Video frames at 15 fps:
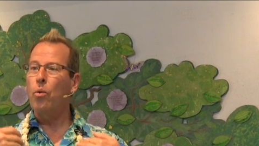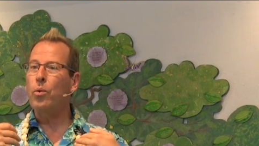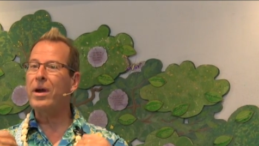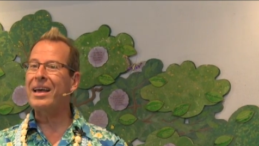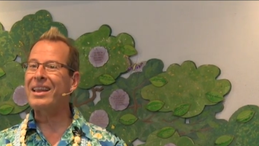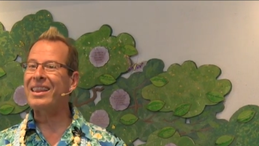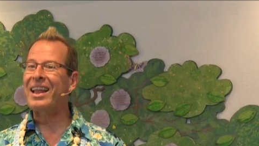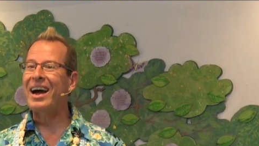
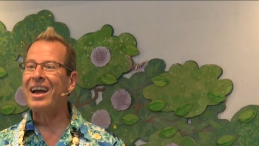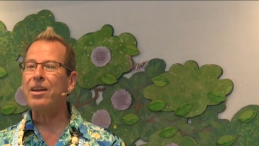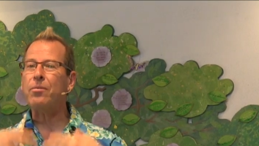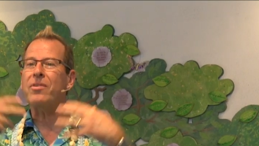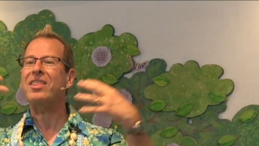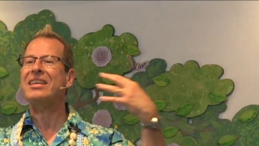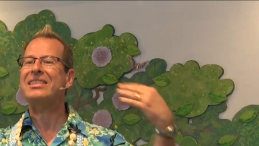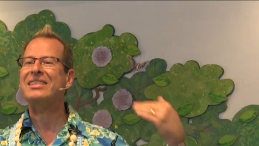we align
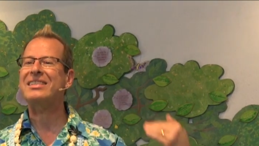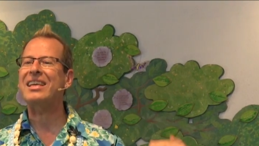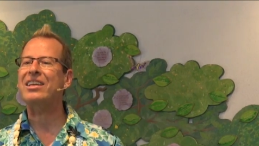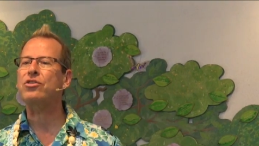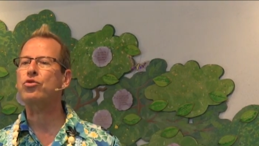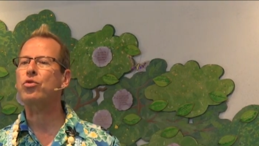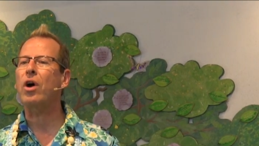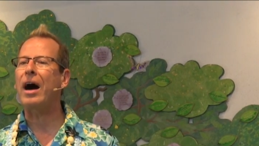with the
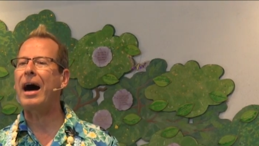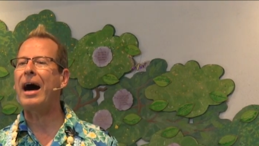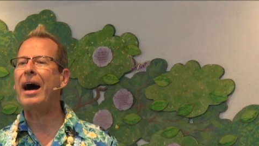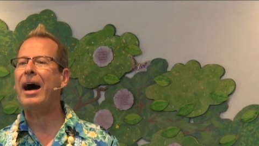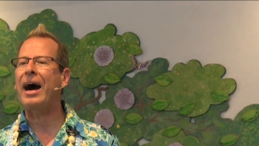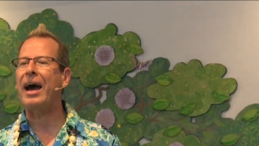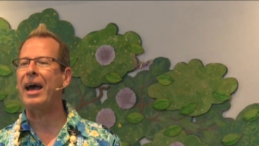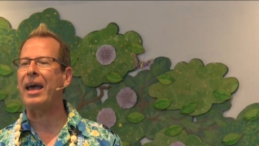central
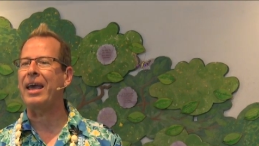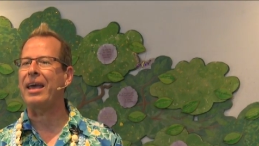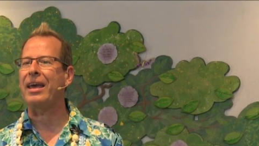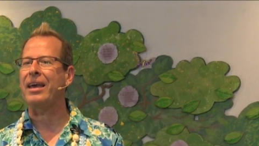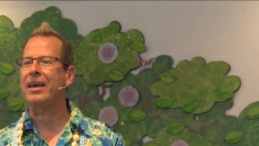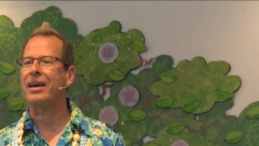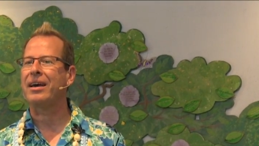eye.